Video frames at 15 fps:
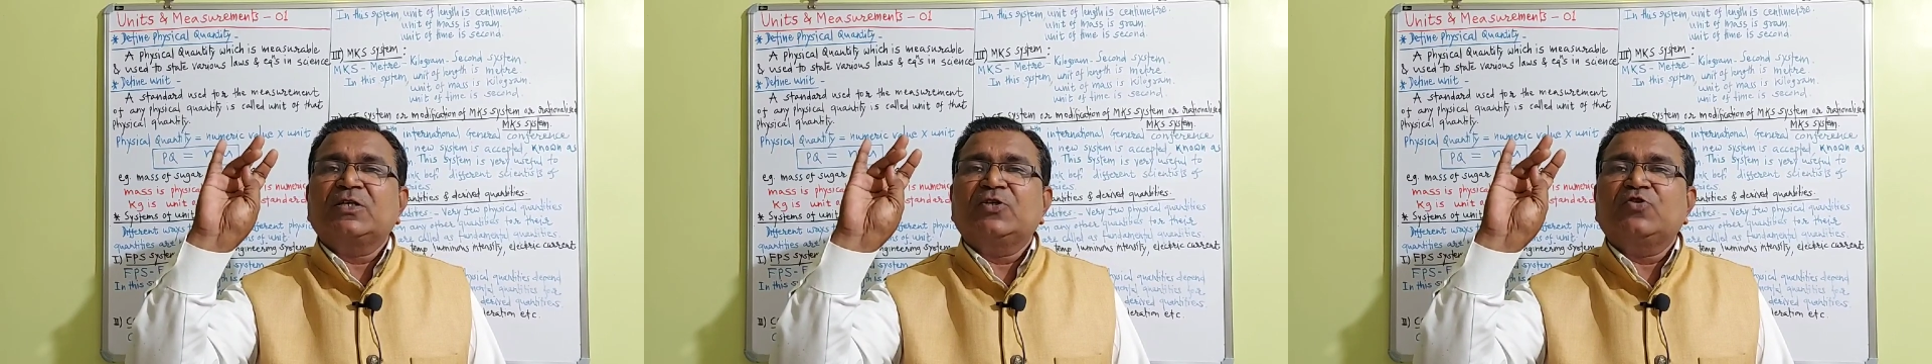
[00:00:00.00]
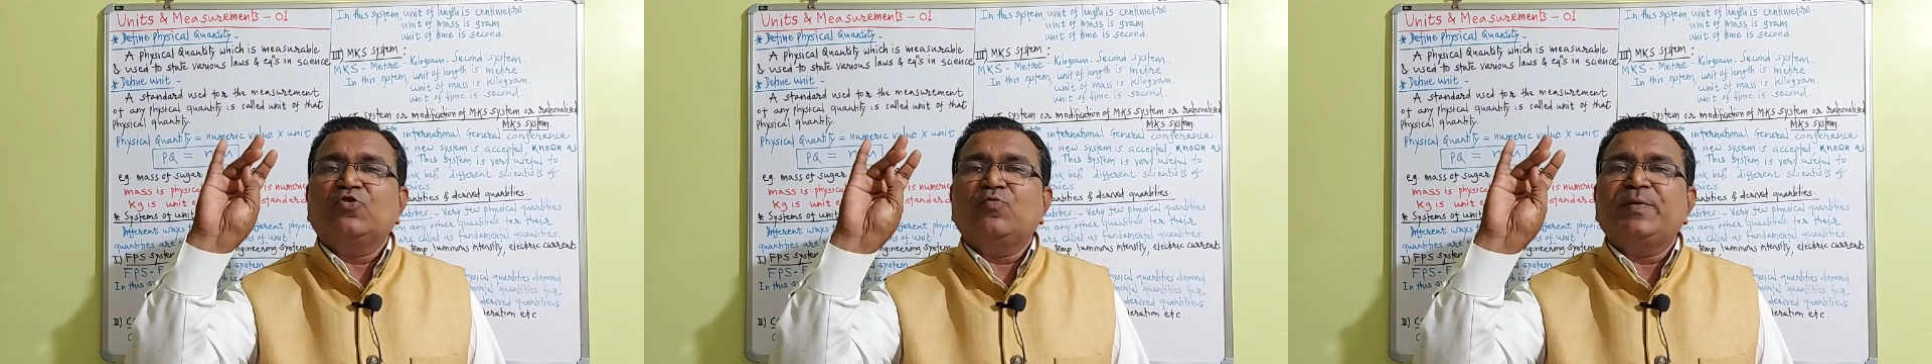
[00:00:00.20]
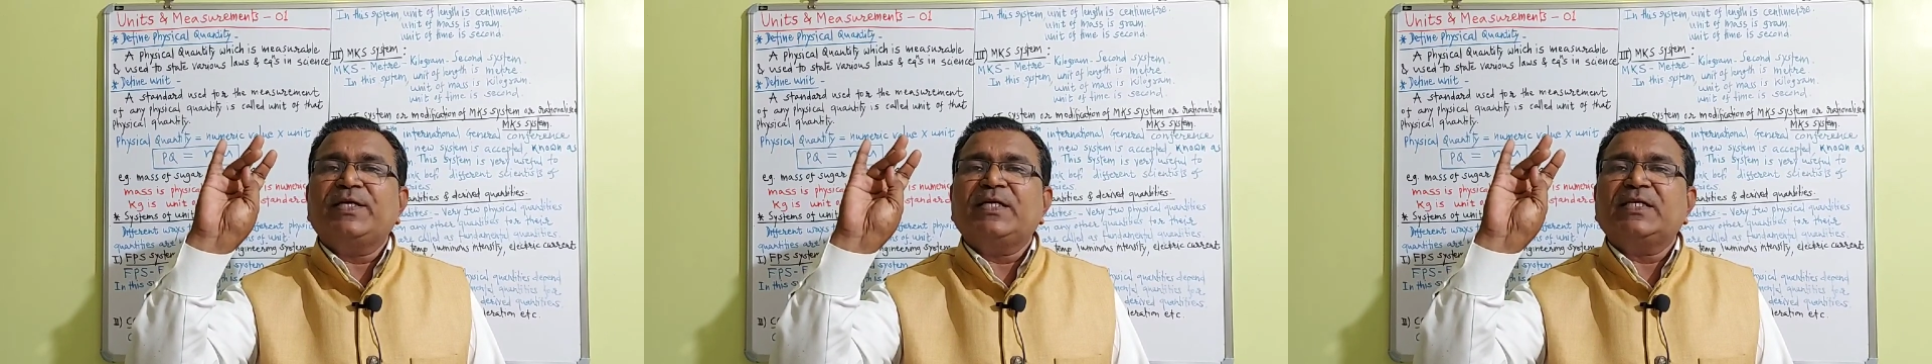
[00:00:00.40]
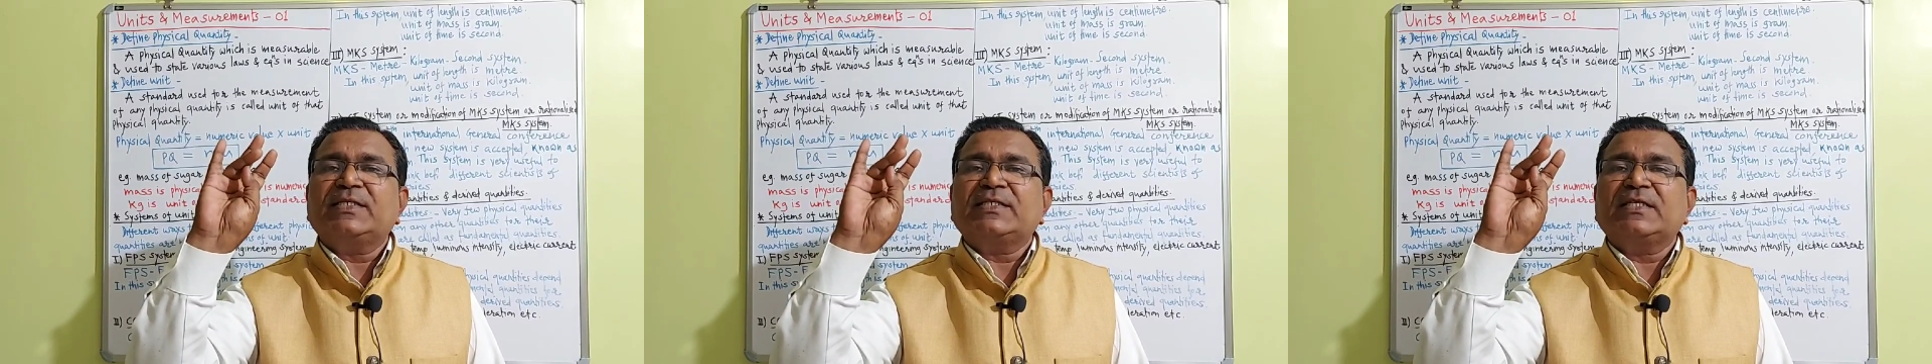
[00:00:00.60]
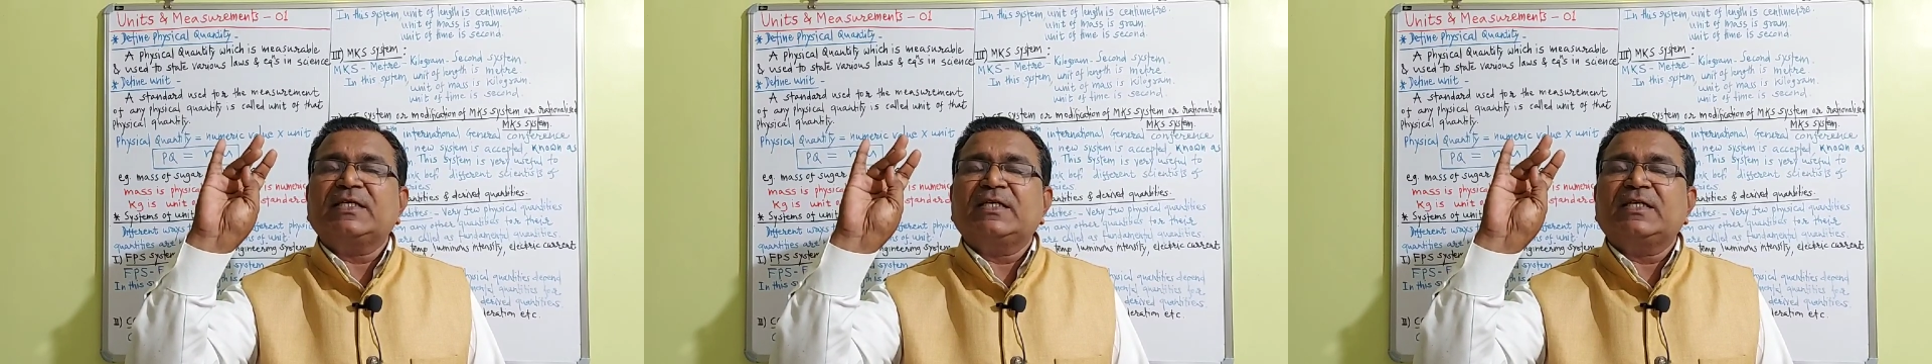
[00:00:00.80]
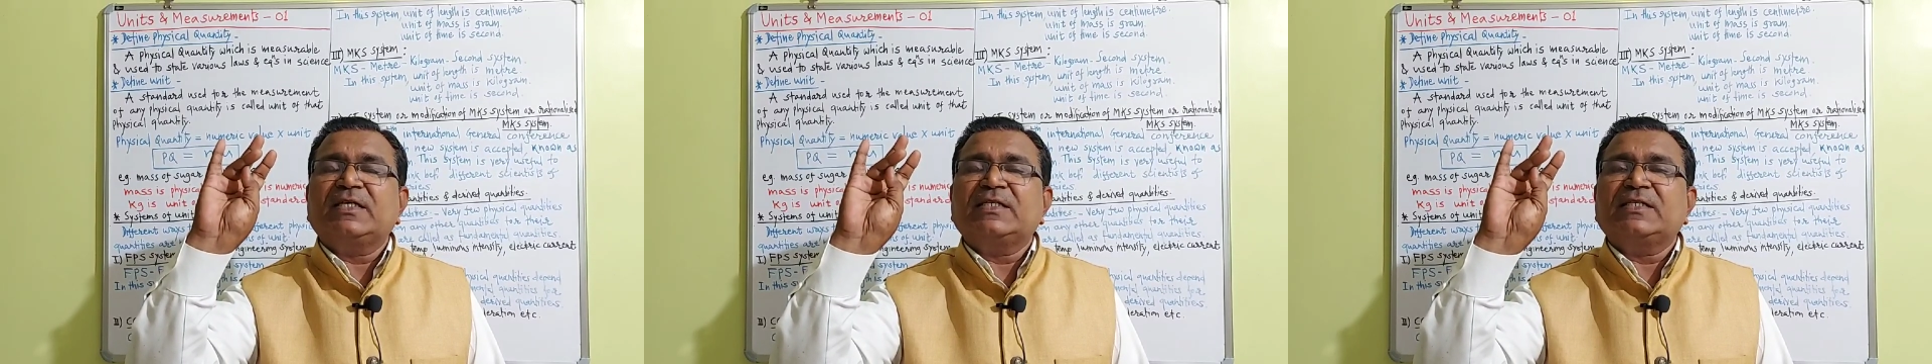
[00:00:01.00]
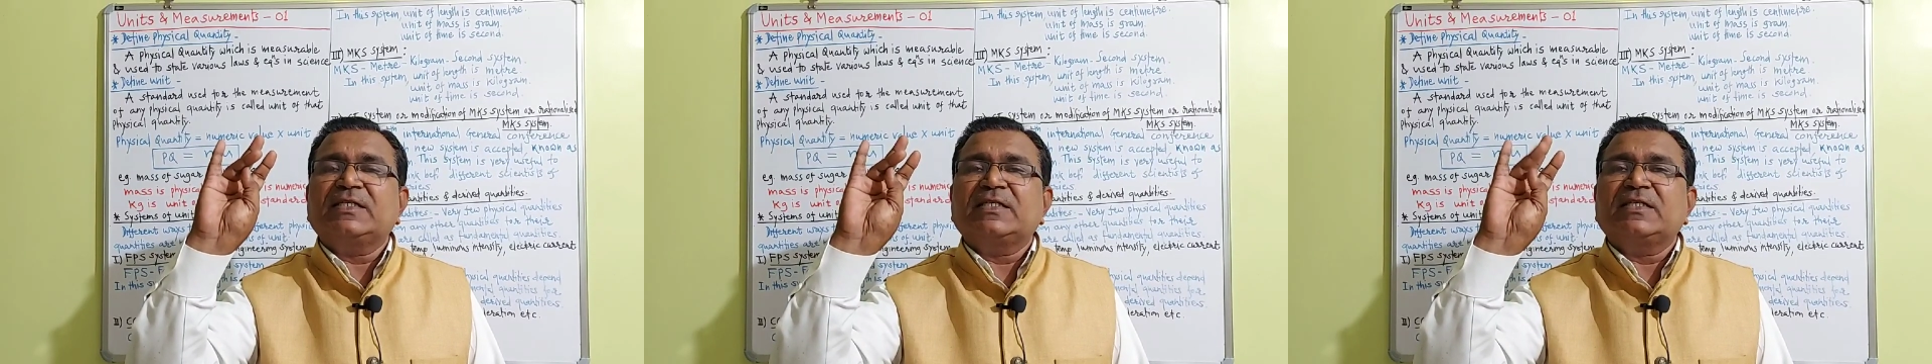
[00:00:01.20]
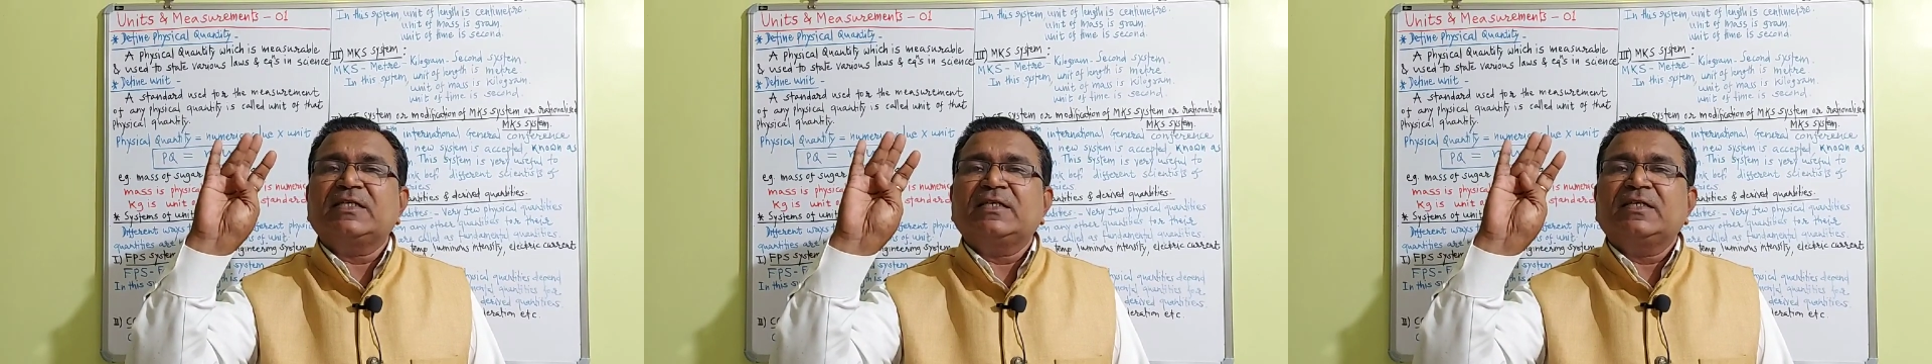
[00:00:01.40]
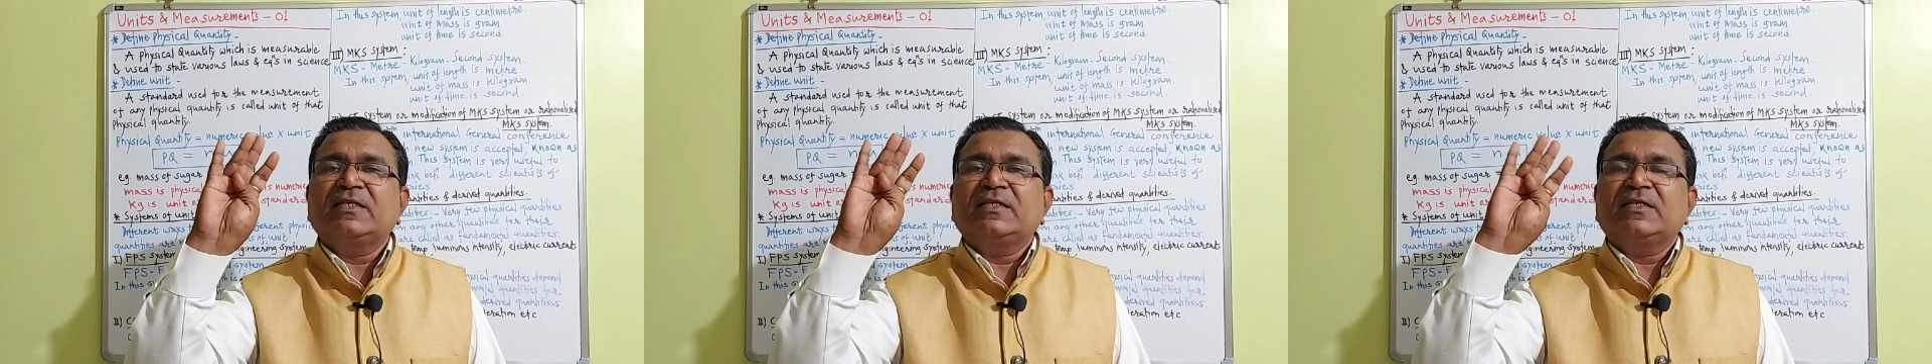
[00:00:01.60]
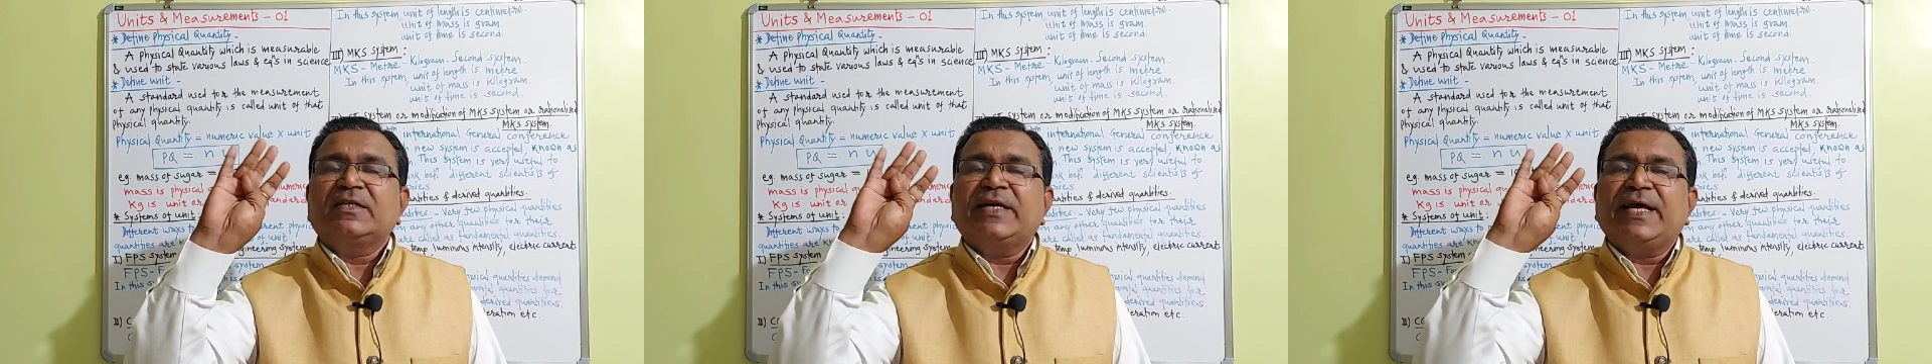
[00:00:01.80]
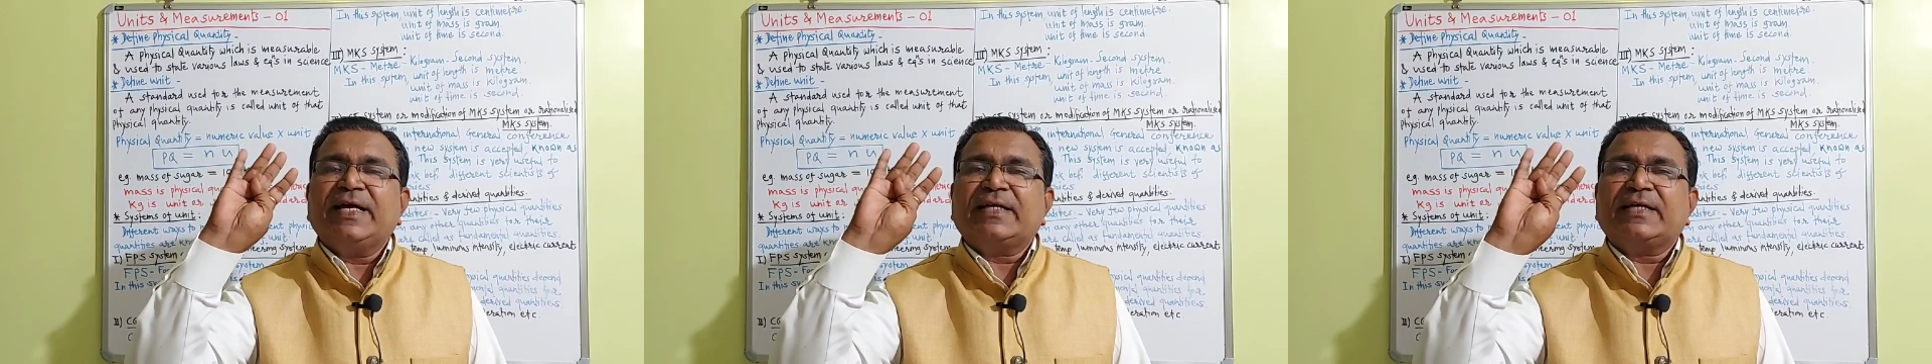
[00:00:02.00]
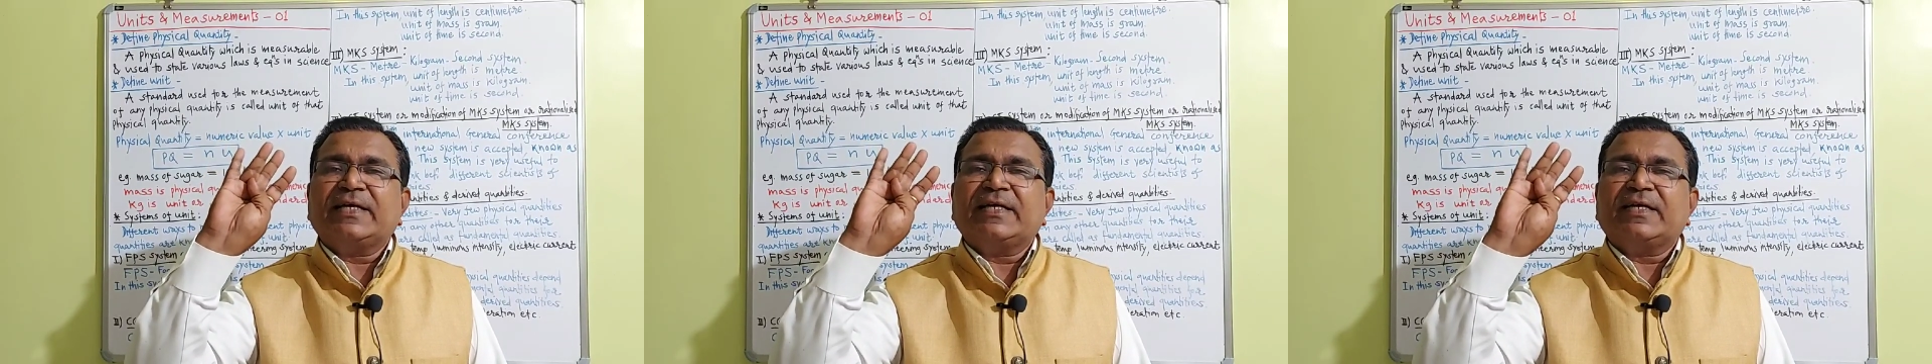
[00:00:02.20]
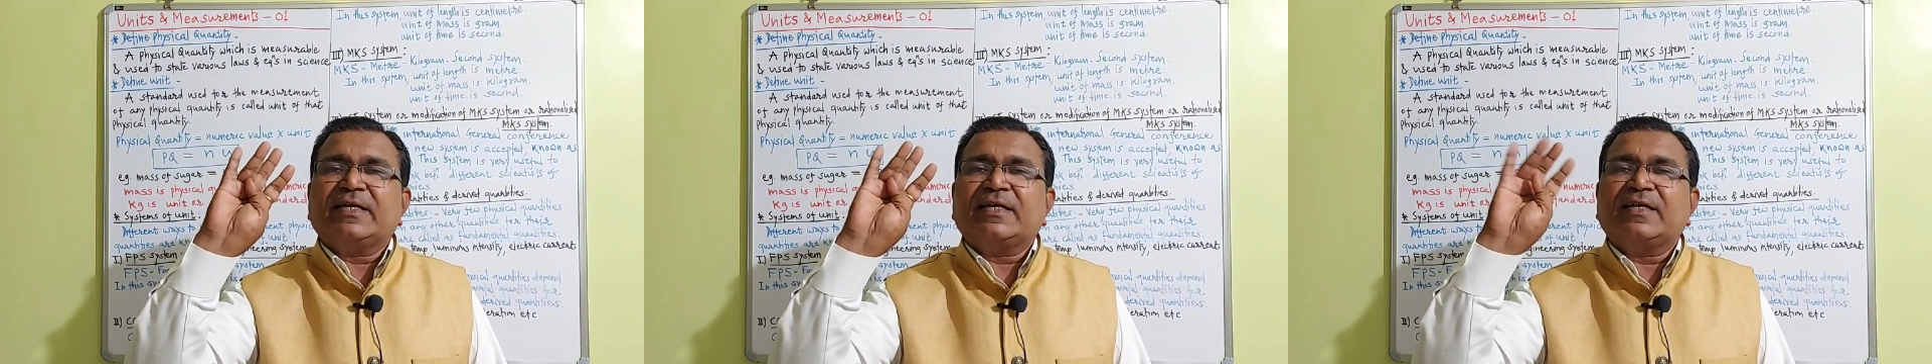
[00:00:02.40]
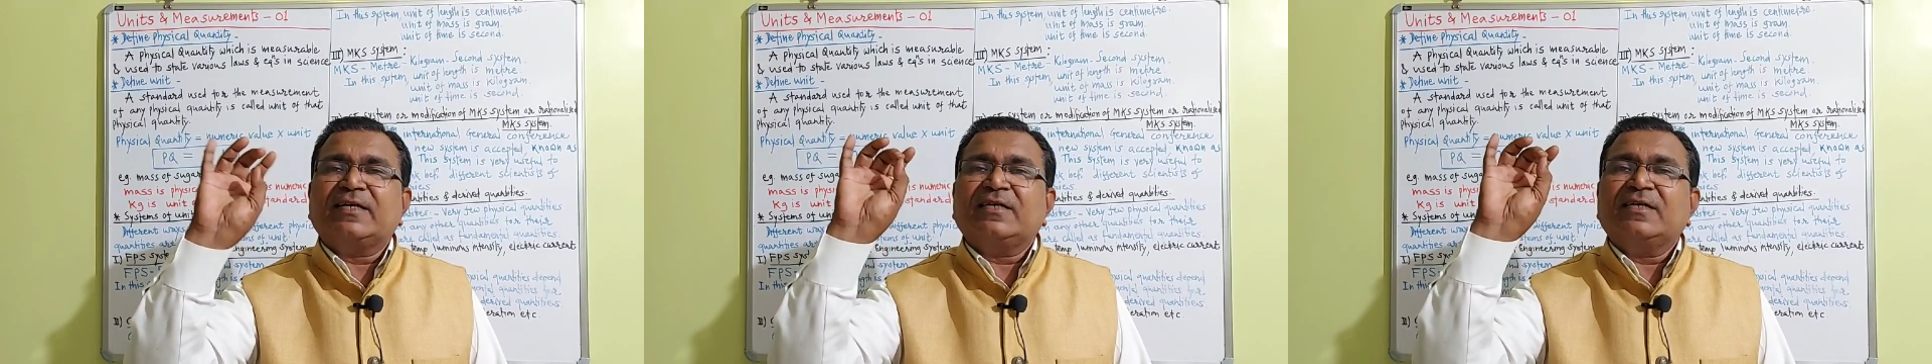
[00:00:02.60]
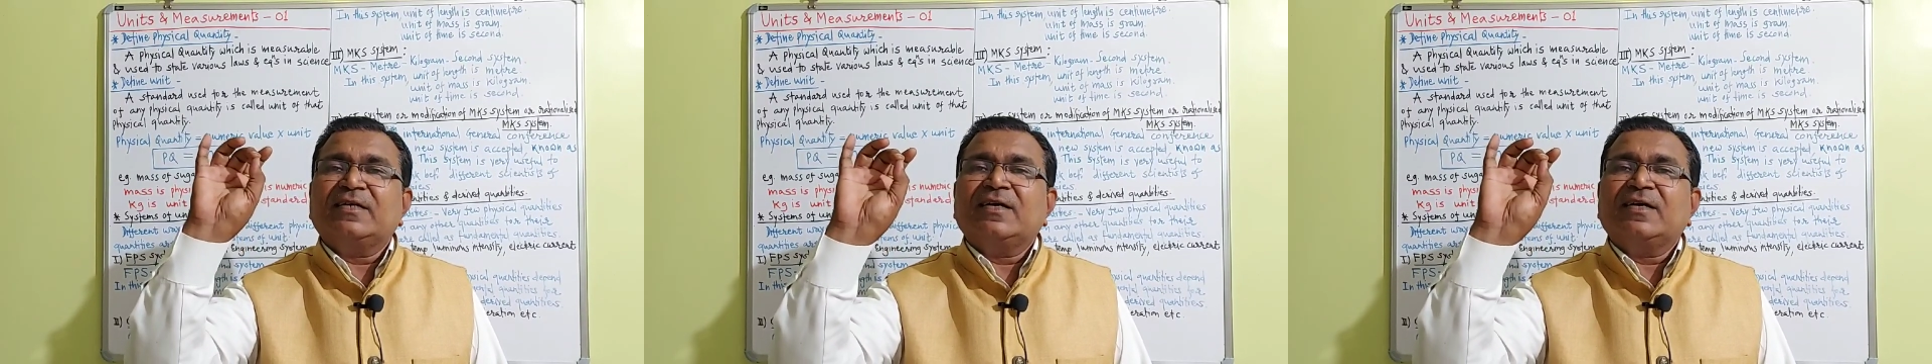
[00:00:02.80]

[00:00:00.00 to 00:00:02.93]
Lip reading: luminous intensity, electric current,